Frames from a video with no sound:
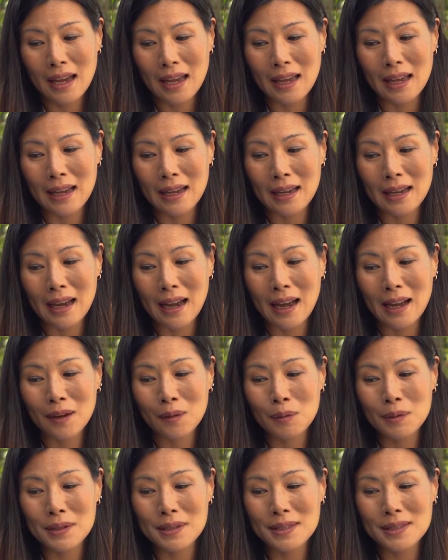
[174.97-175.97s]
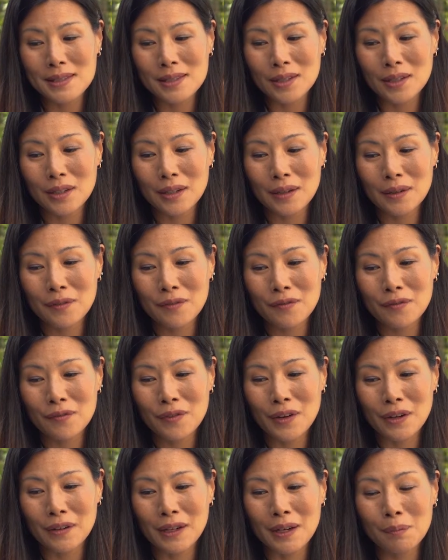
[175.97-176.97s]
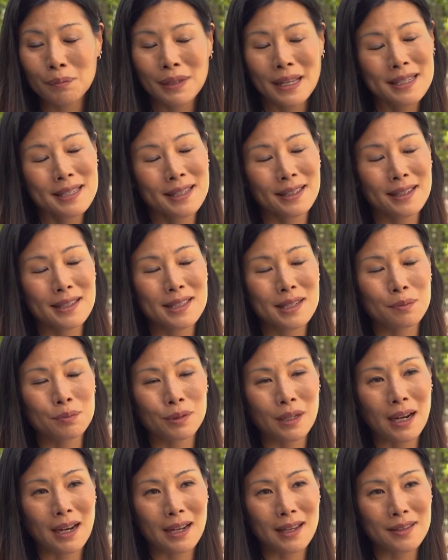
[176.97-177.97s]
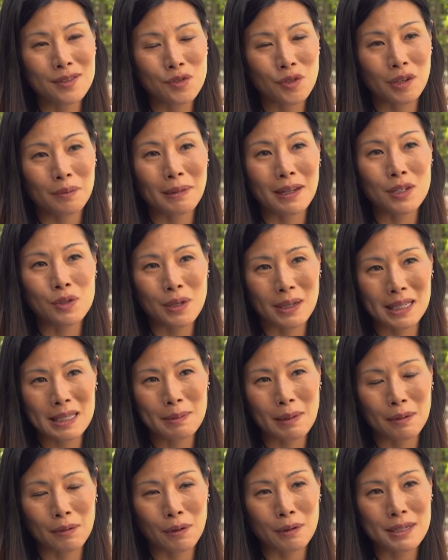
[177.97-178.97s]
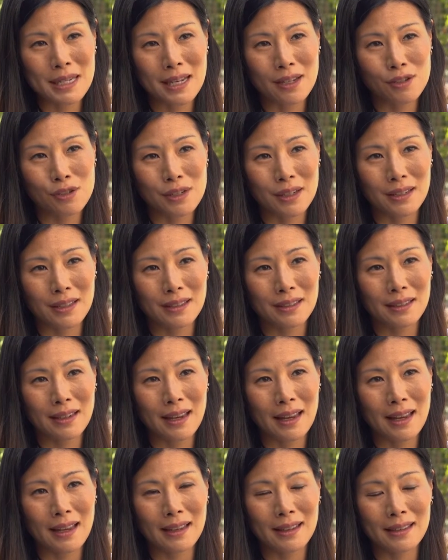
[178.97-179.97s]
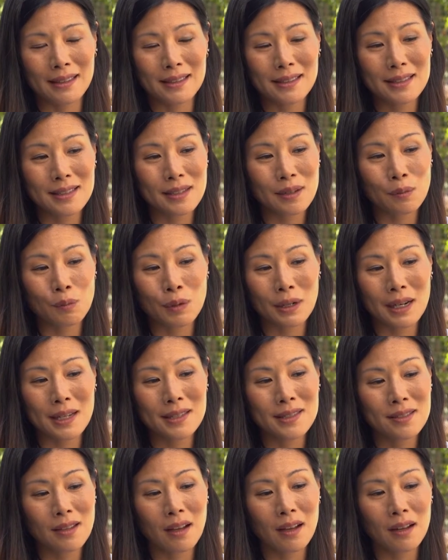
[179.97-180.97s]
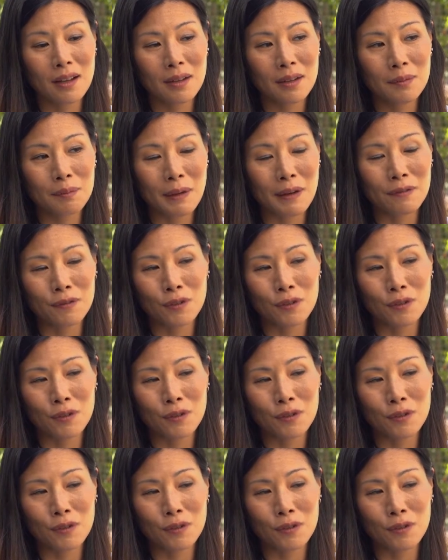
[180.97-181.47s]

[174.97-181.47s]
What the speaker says: I was very pleasantly surprised during my transplant rotation. And when I saw my